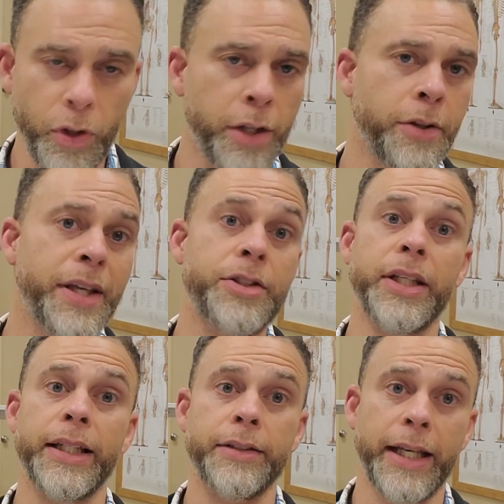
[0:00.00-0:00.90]
Other things it
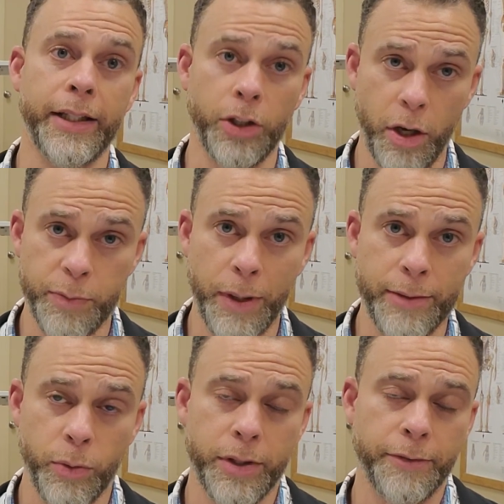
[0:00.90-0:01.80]
can cause
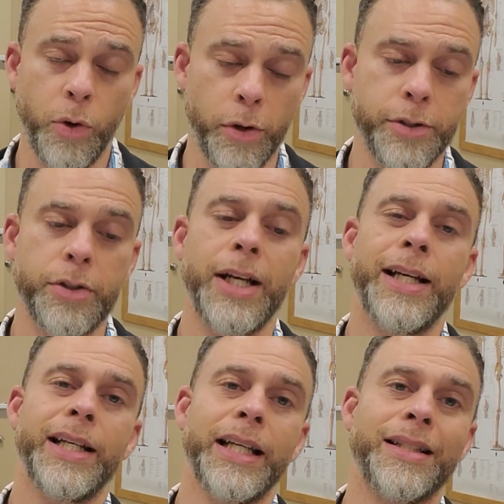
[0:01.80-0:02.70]
problems with, of course,
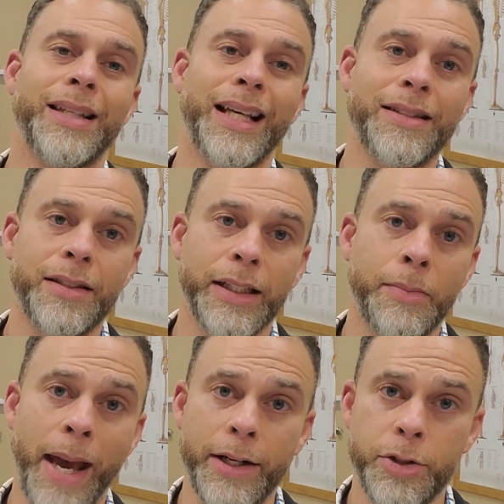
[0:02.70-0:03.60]
is insulin
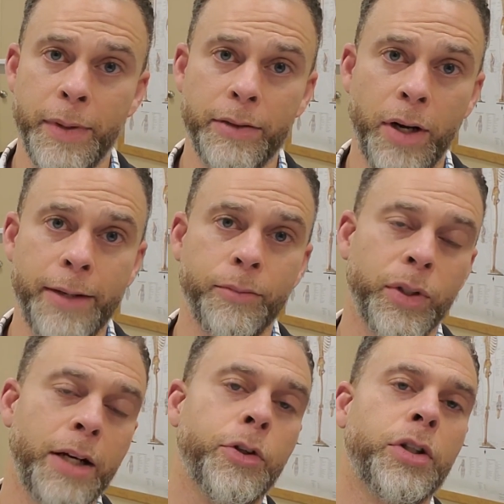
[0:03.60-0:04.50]
management, right?
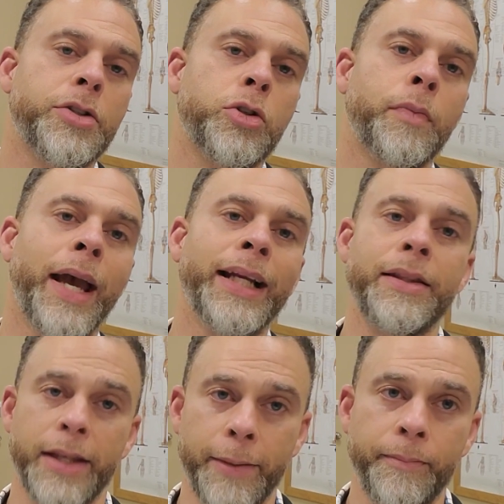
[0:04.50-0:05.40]
Whenever you consume
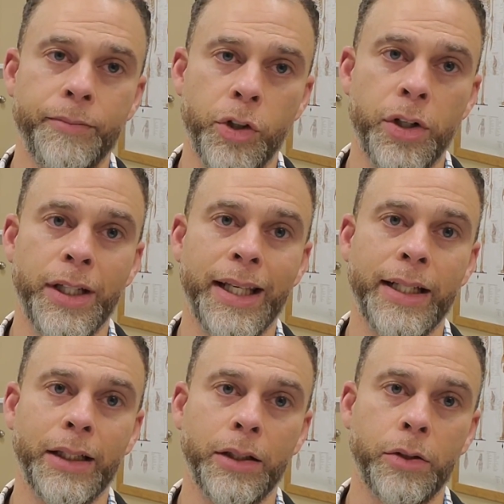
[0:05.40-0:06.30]
anything, you're gonna
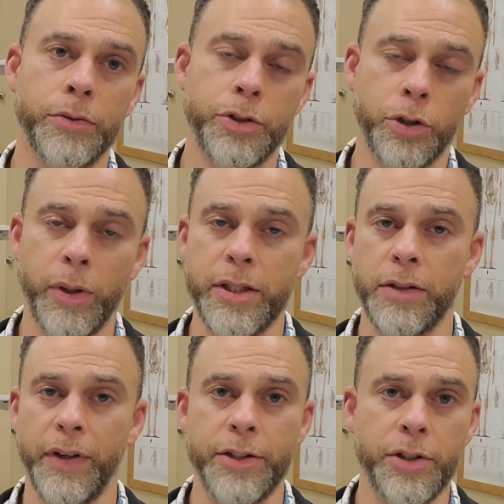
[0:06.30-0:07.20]
get a little
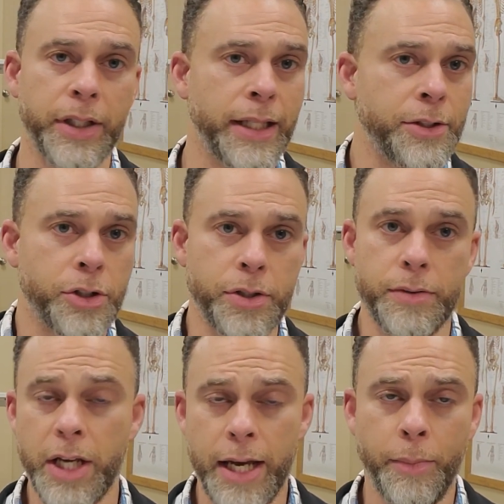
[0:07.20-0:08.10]
secretion of insulin. That's
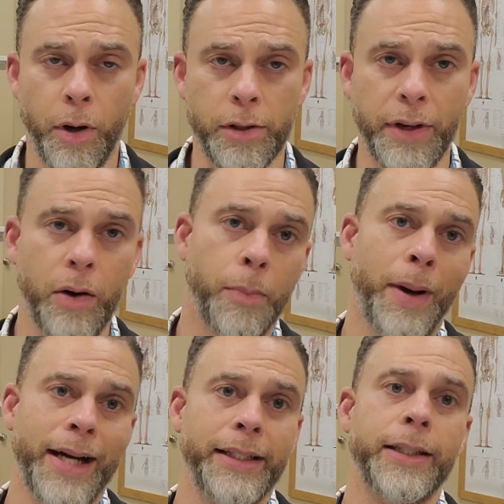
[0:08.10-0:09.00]
just part of how our
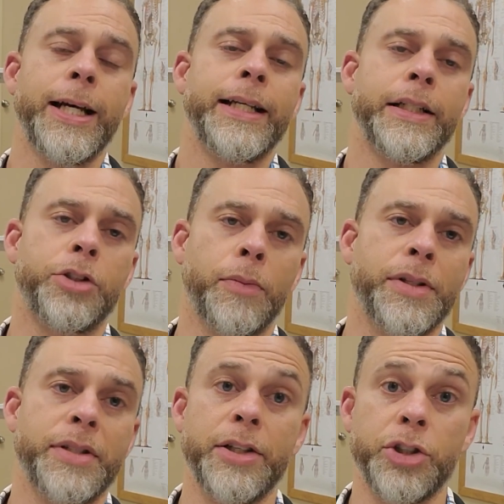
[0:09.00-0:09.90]
body
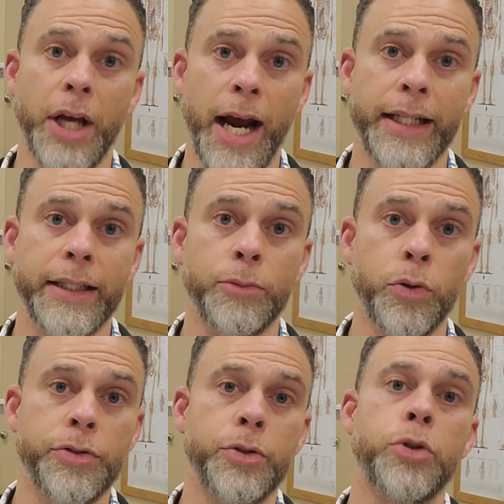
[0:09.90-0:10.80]
determines satiety and
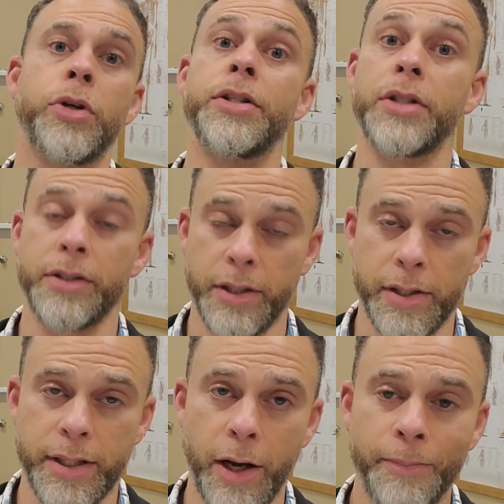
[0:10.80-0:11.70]
moves nutrients into the
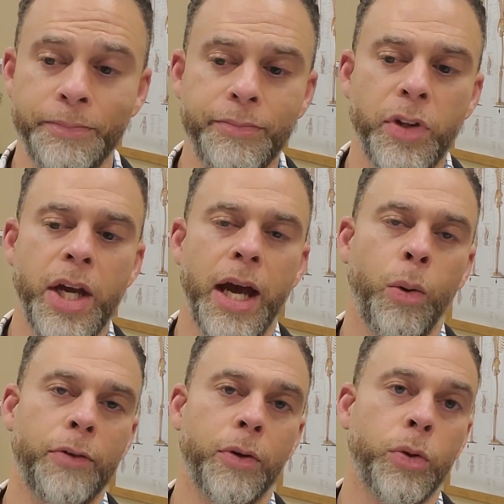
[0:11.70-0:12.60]
cell.
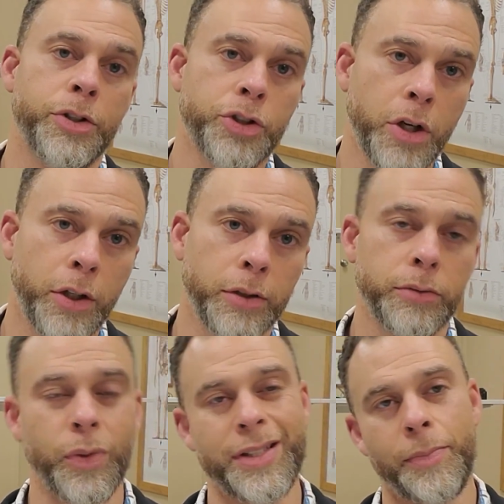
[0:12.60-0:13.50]
However, with sugar,
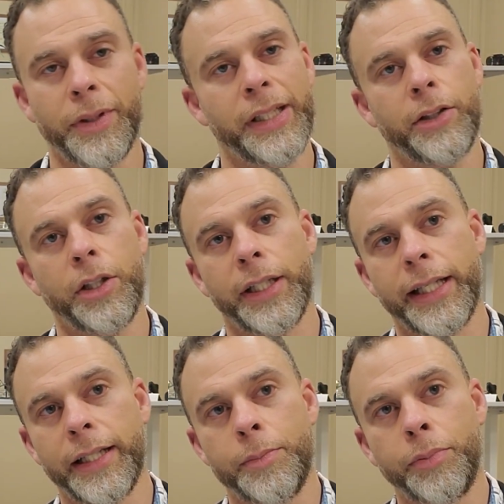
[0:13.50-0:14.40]
we typically are gonna
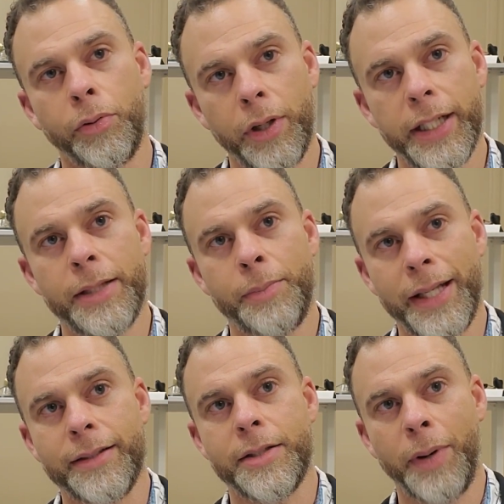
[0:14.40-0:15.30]
get a pretty
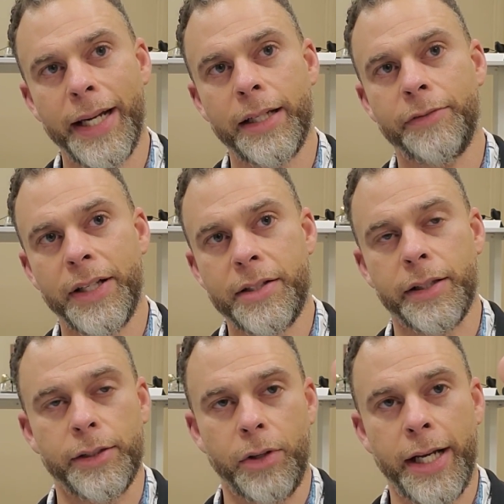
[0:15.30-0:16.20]
big spike of
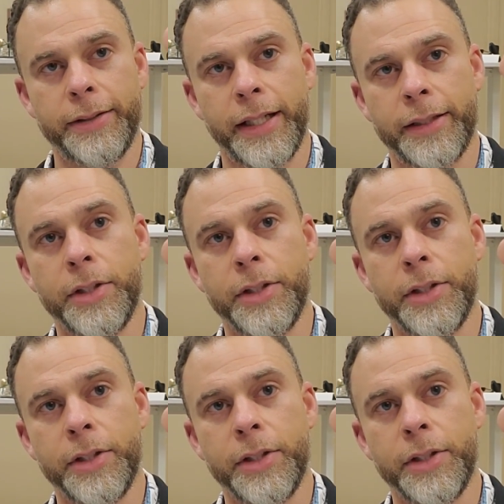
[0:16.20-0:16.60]
insulin, right?